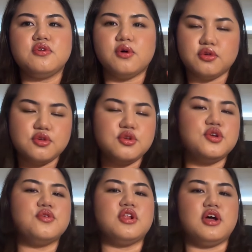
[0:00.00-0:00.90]
also
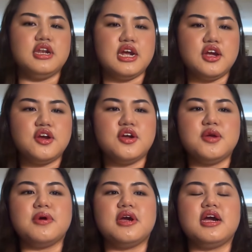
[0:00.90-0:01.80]
use non-dairy
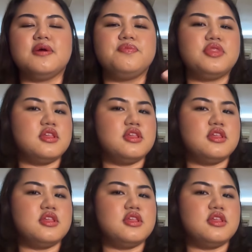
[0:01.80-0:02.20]
creamer,